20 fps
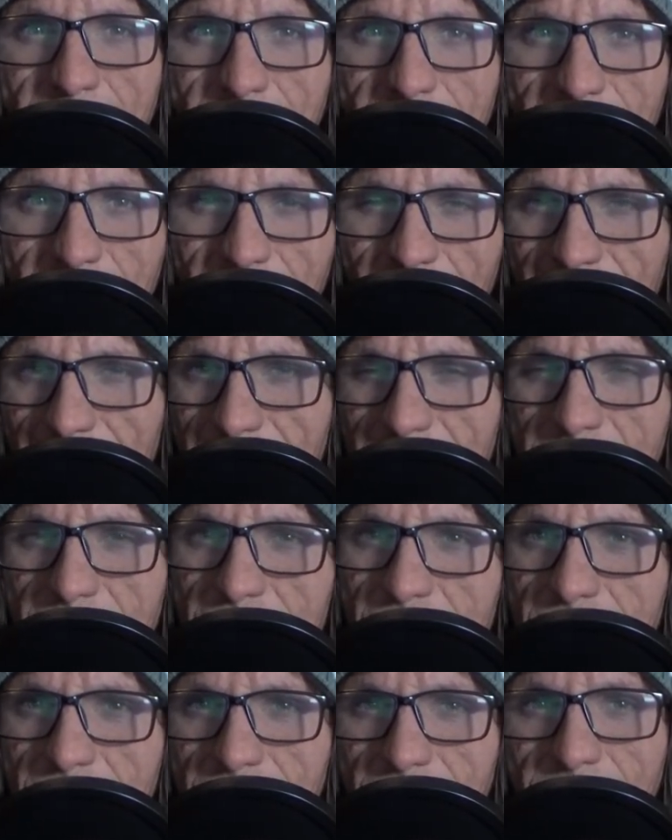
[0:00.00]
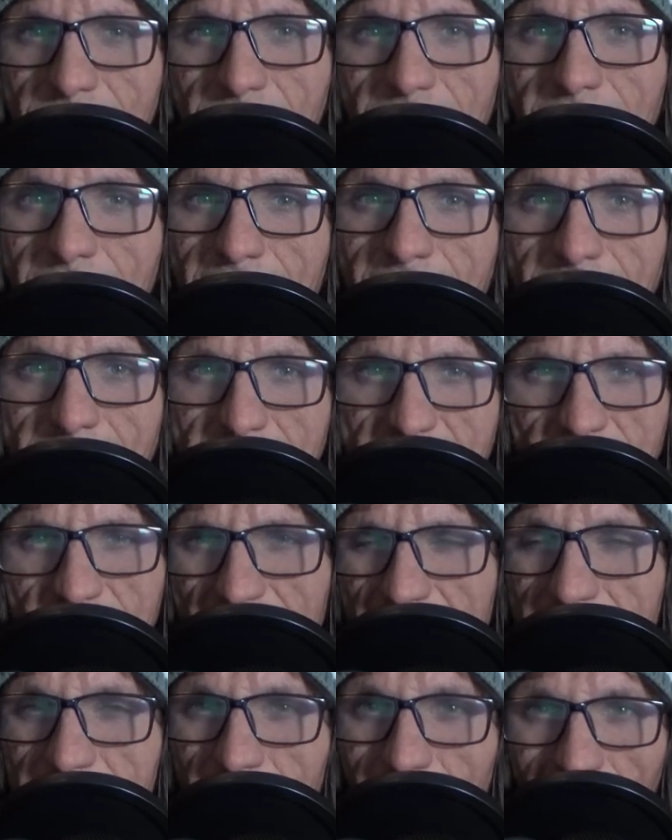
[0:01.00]
yeah, should,
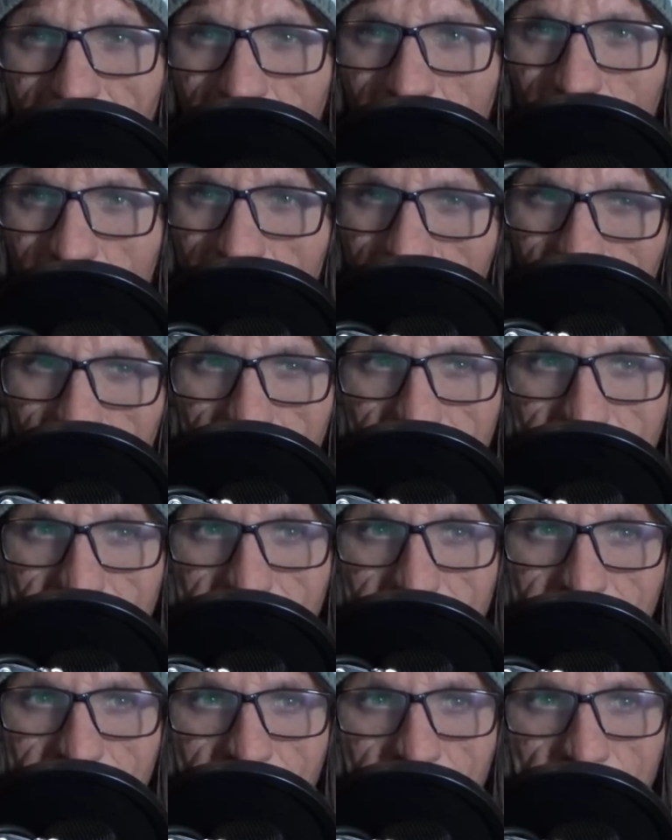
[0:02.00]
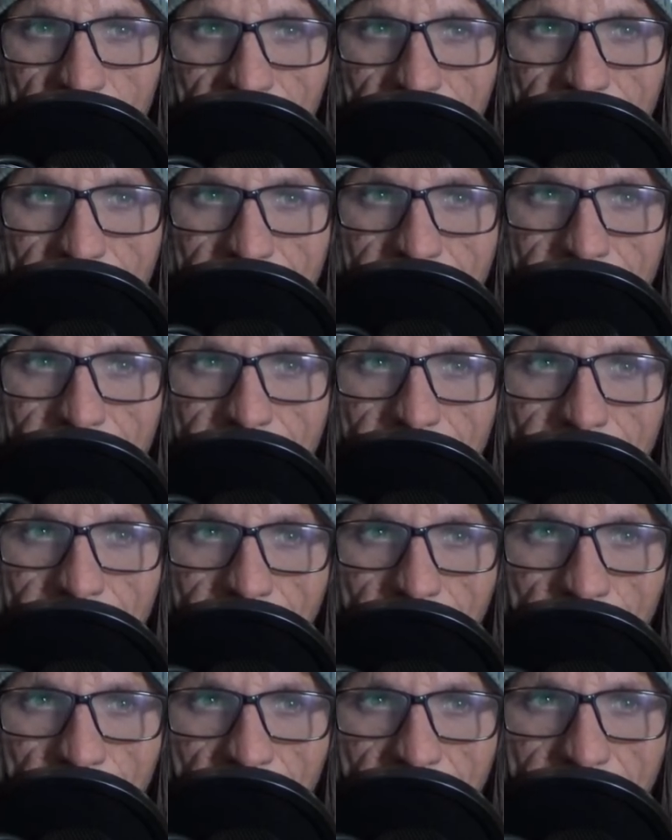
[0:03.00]
somebody should help Mona a little bit.
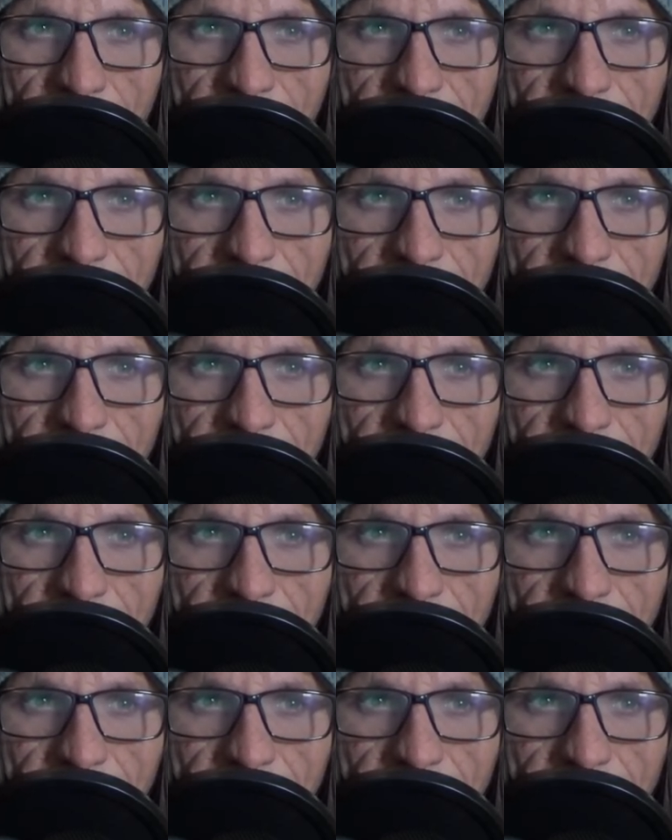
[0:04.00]
I mean,